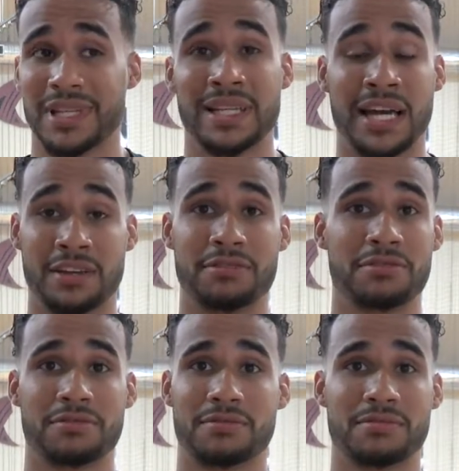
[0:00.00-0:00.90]

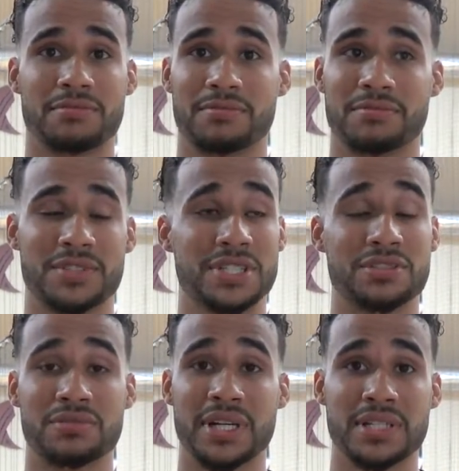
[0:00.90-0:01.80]
life
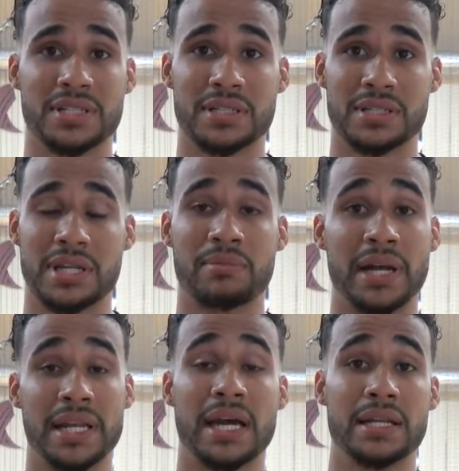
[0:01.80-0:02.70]
situations that
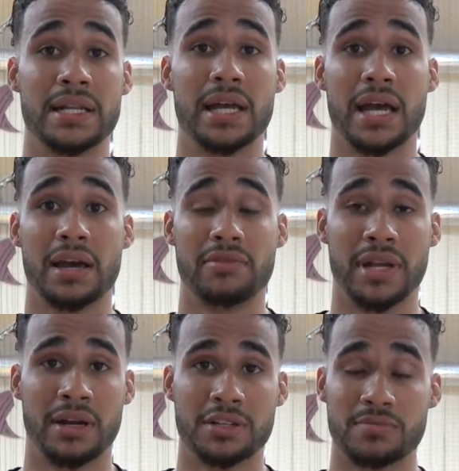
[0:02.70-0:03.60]
my dad didn't have
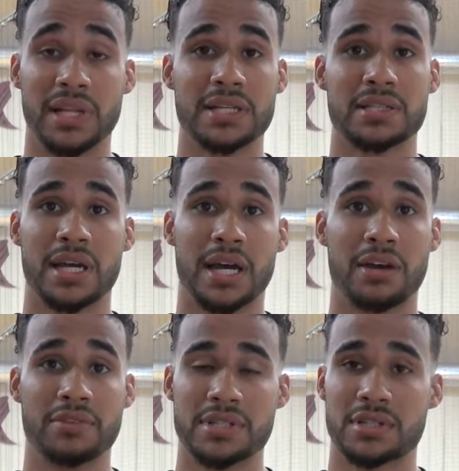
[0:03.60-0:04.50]
that I was blessed to
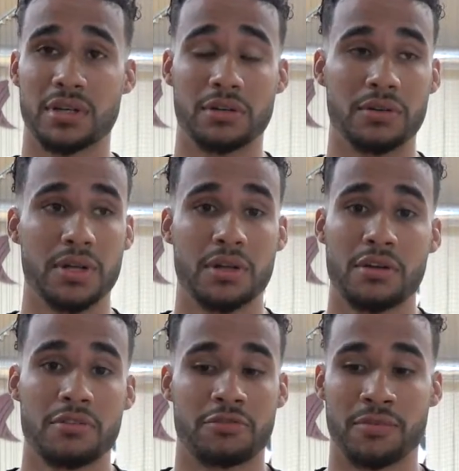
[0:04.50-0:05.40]
have. And so
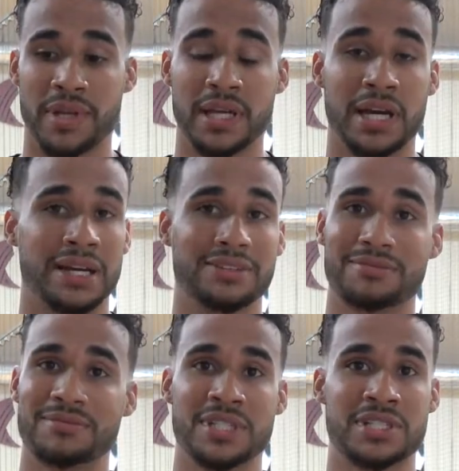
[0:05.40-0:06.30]
for me, I
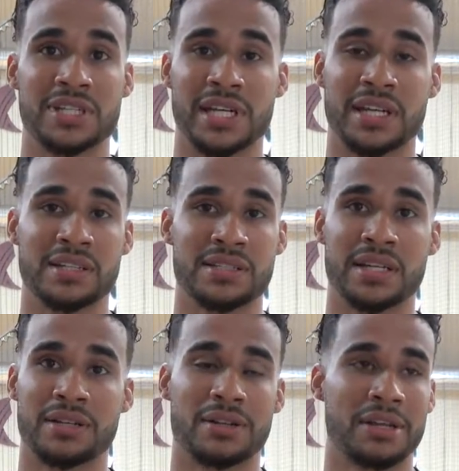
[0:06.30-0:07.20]
just look at it as
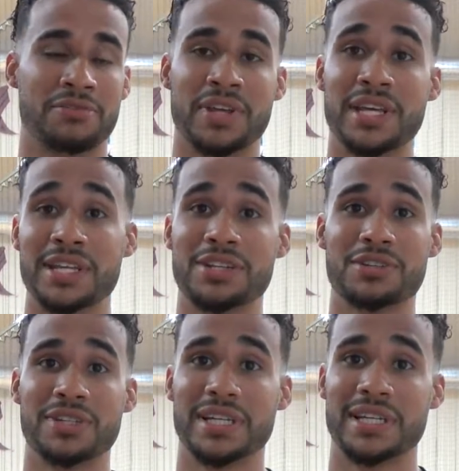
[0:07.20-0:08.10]
that if he can
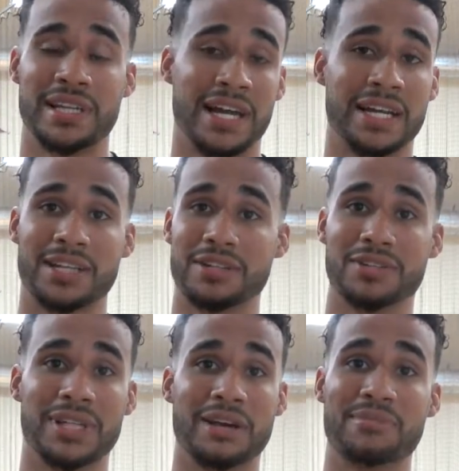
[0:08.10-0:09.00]
do it, then I can
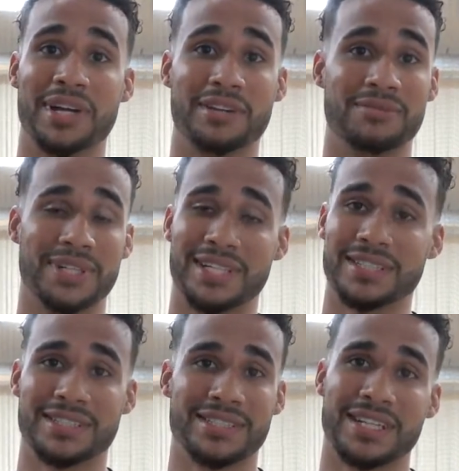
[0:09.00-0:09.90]
do a lot better,
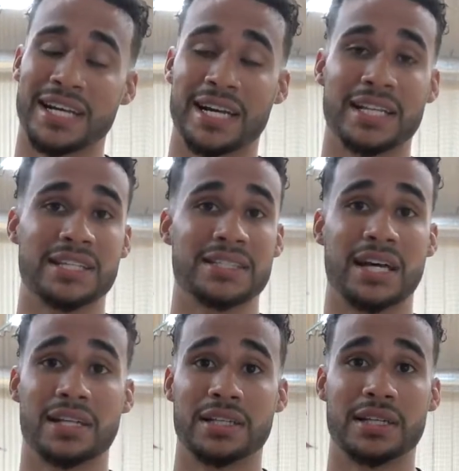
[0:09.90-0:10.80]
because I got the
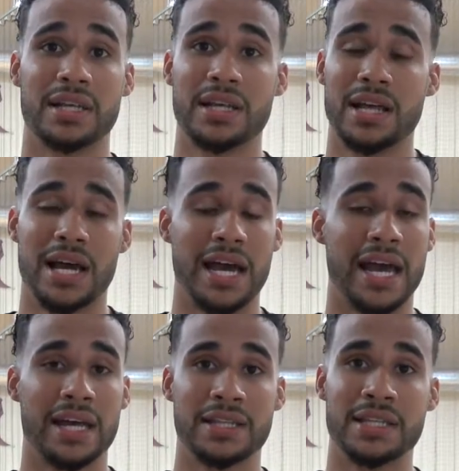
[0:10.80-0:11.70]
talent. I
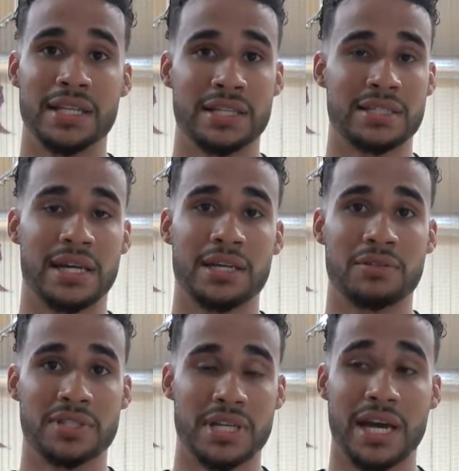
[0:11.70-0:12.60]
had the things that he
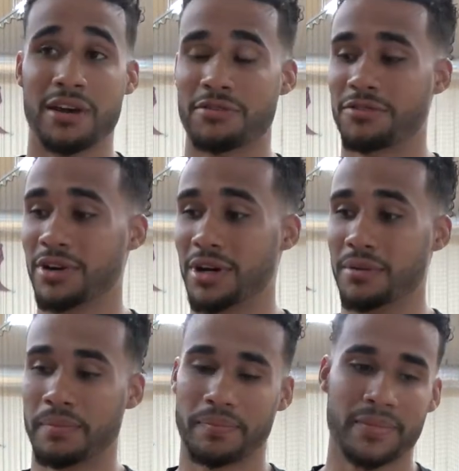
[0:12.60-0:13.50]
wasn't have,
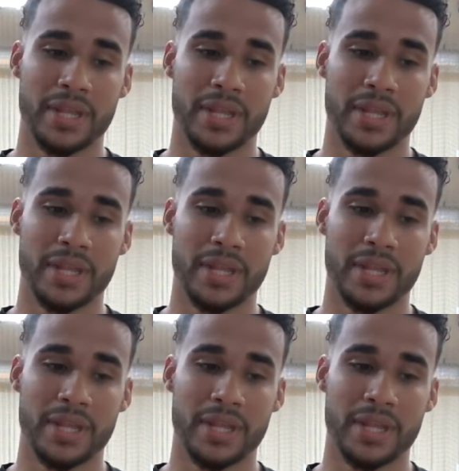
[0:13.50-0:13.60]
from